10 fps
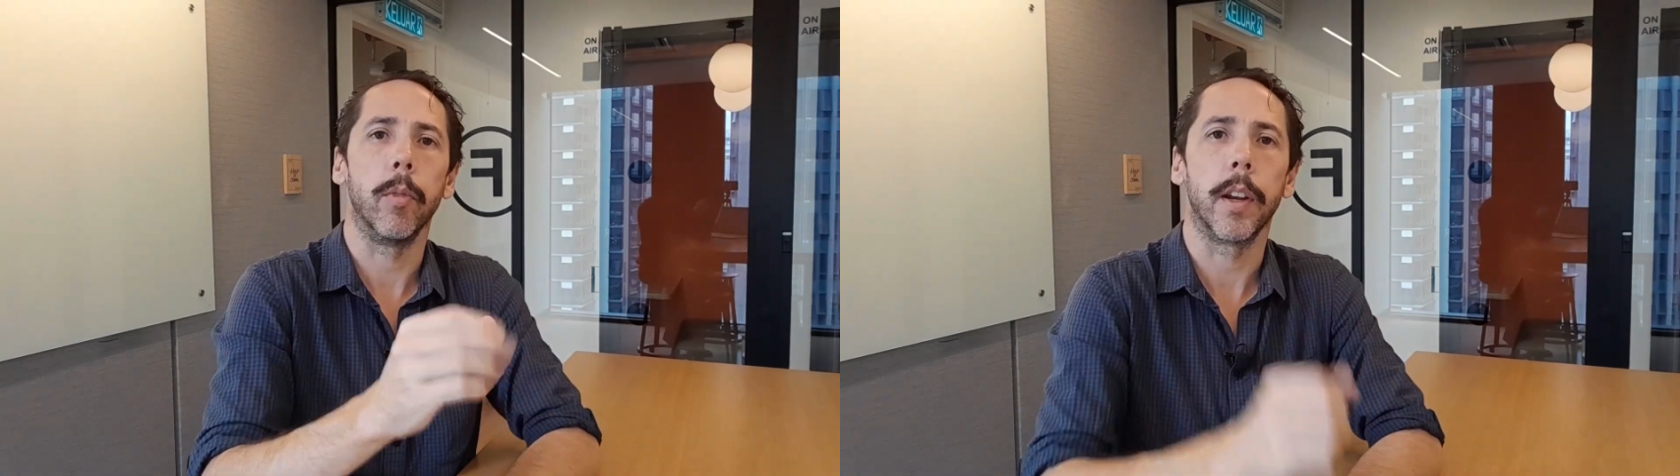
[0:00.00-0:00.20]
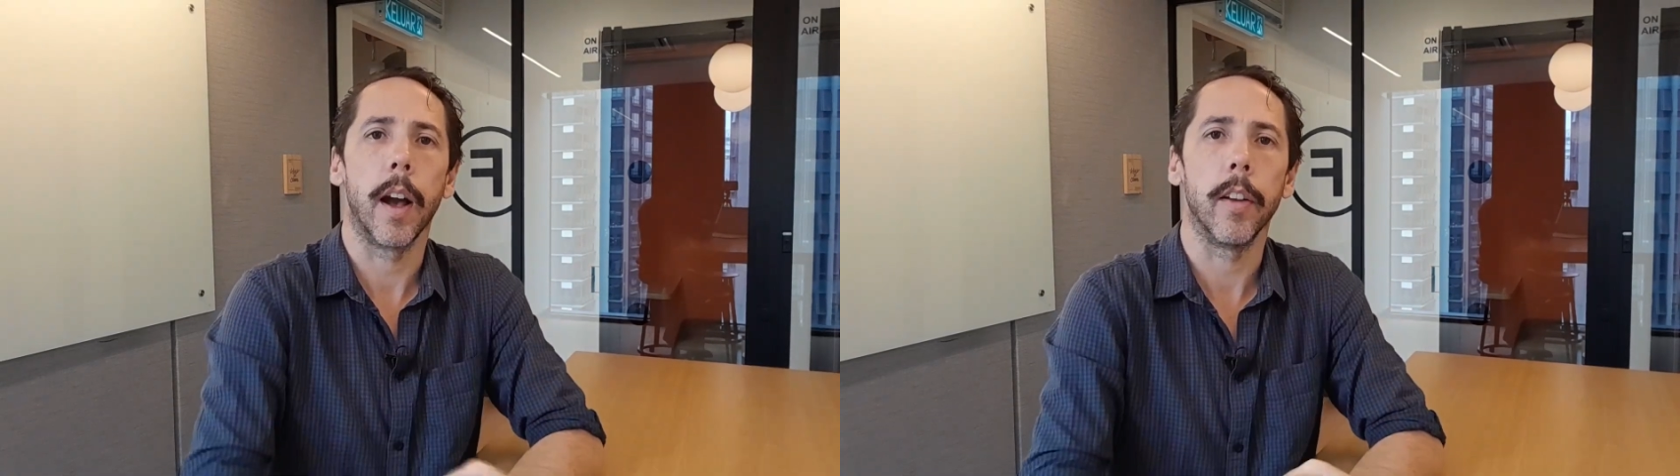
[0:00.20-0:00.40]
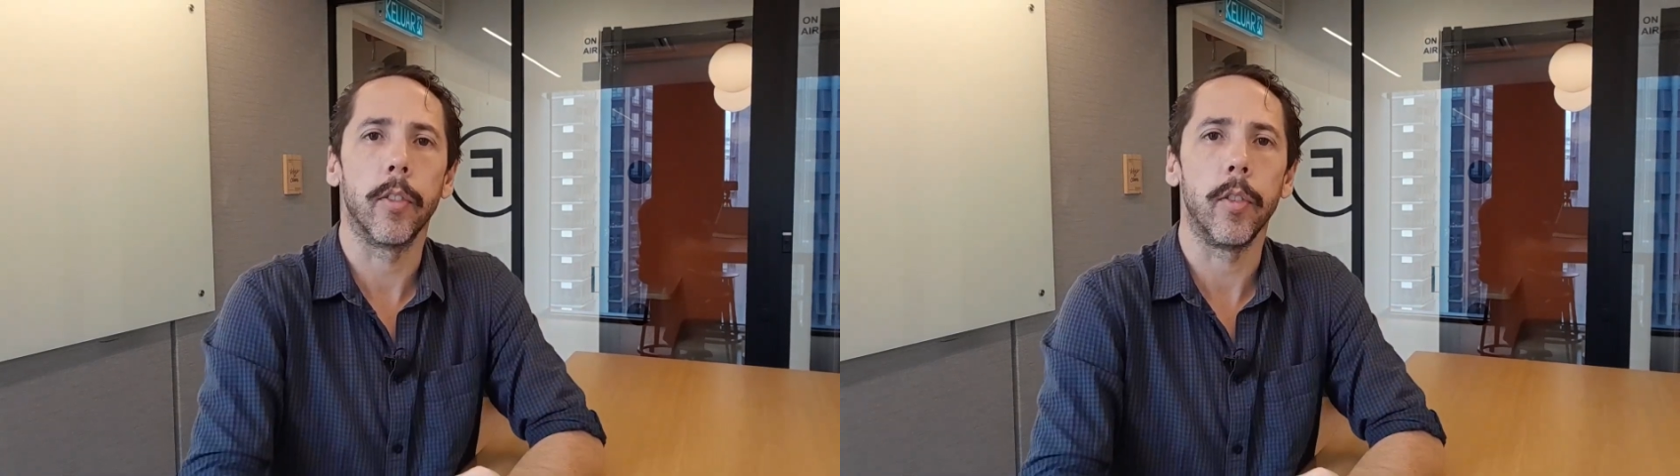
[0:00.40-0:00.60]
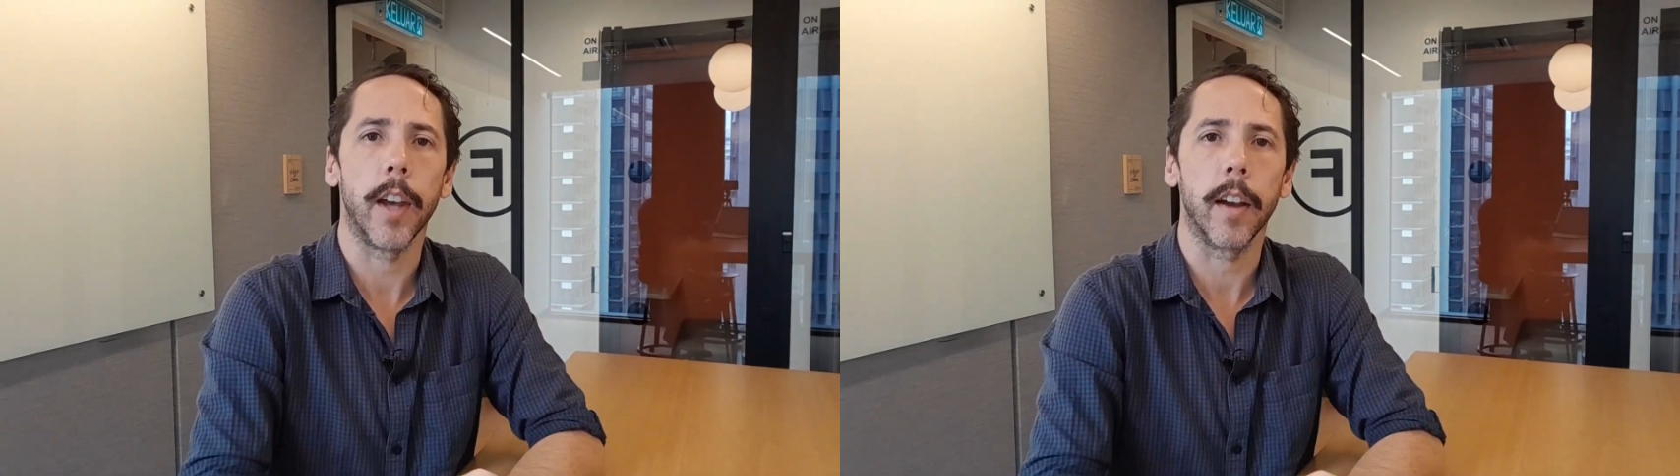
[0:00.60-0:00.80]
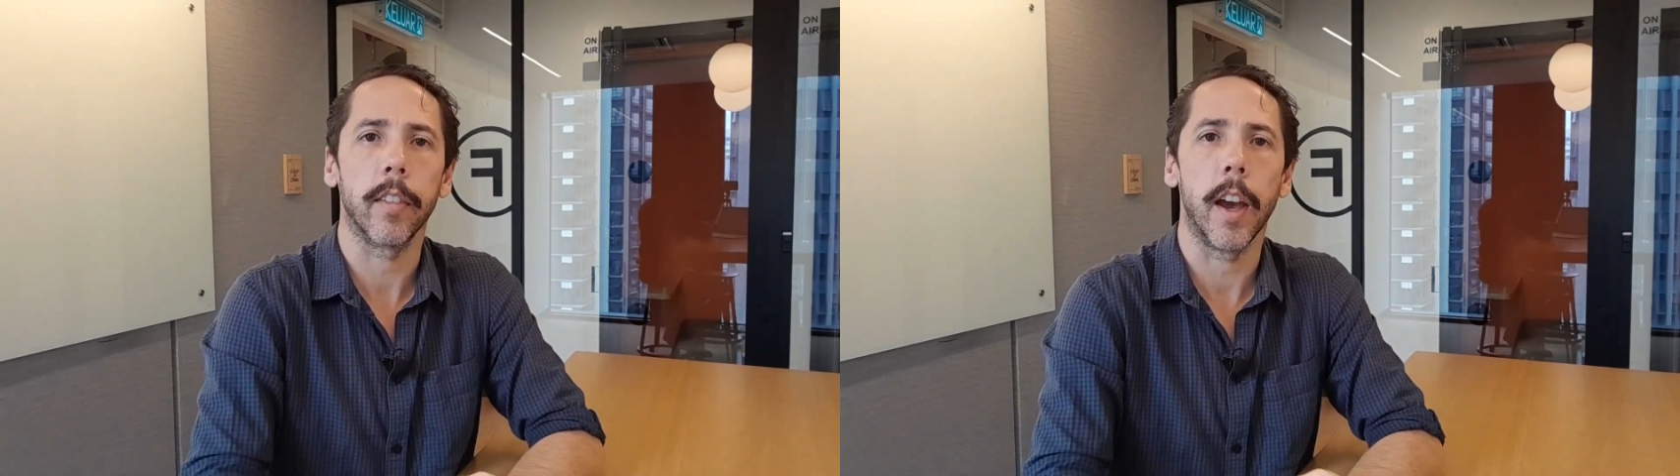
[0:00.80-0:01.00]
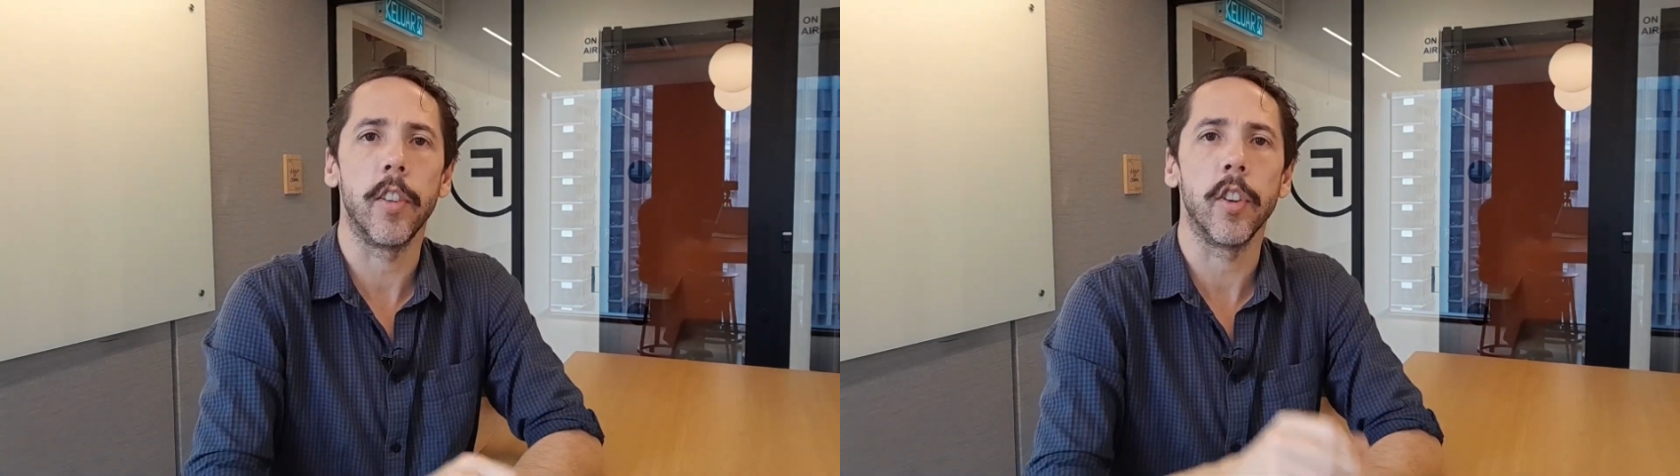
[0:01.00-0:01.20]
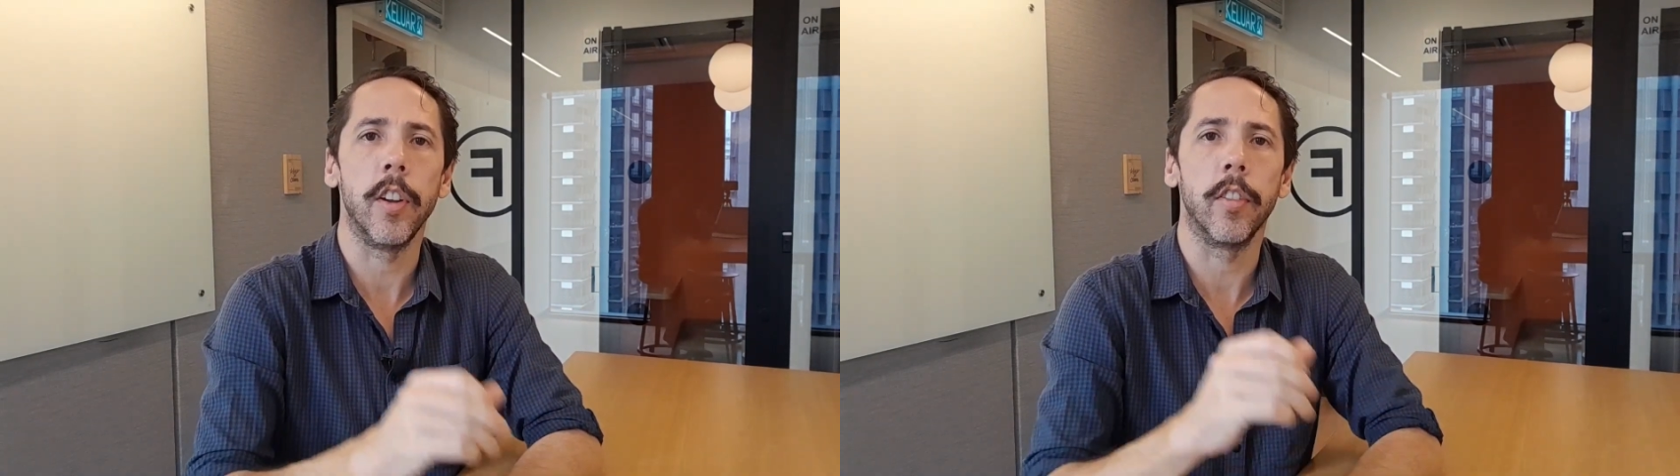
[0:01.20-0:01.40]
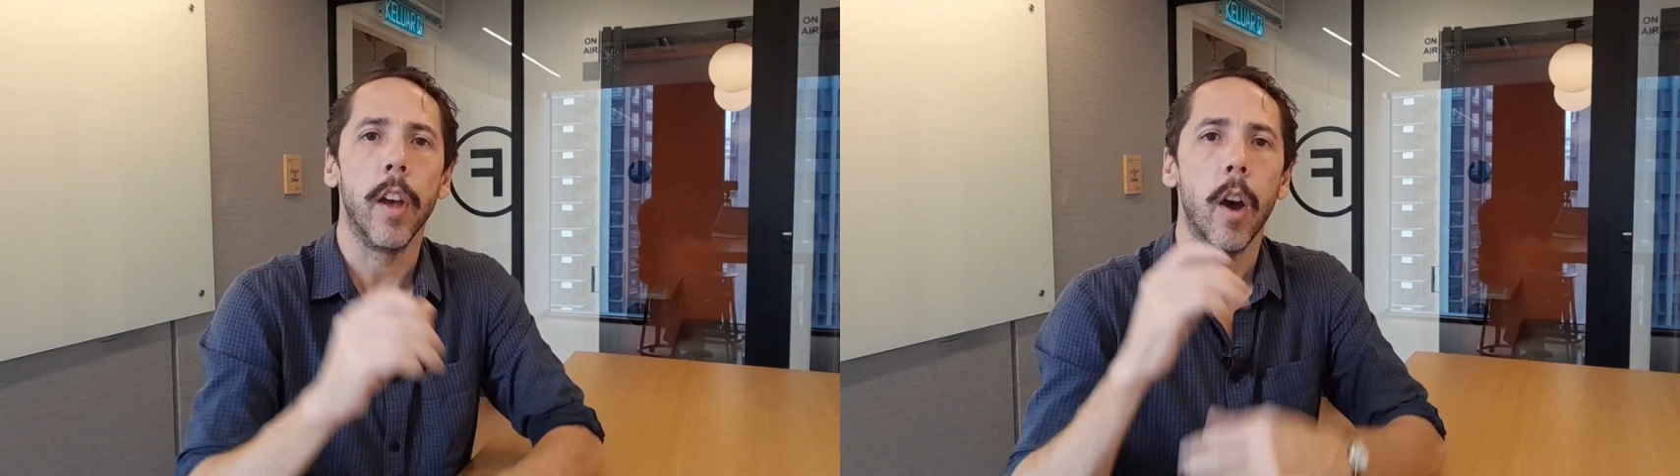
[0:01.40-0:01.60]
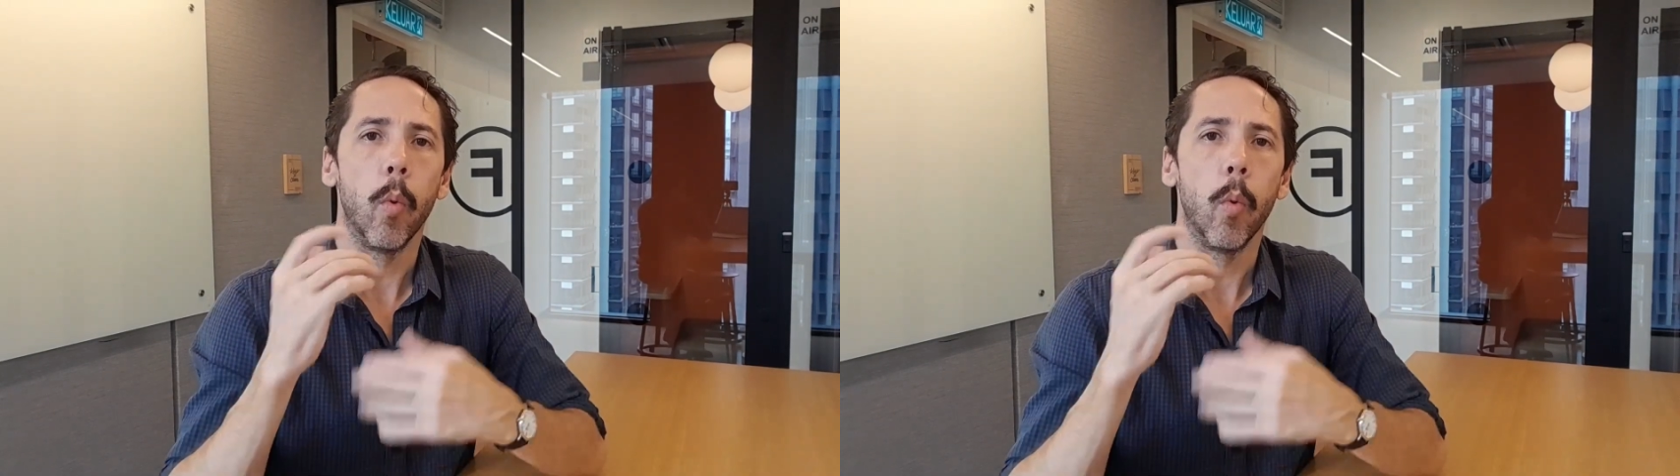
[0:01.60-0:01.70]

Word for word: regards to taxation is